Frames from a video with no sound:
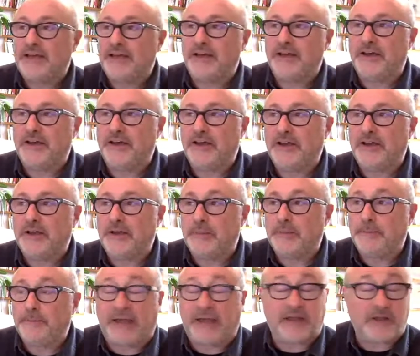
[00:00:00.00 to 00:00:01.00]

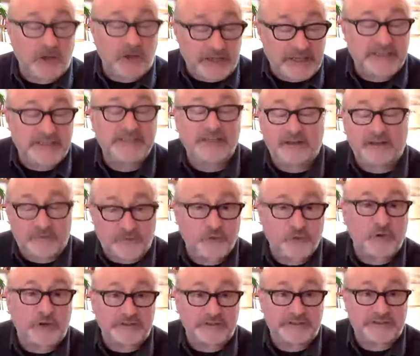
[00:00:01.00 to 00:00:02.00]
My colleagues are
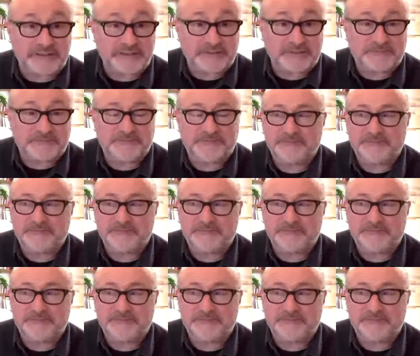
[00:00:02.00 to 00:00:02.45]
fluent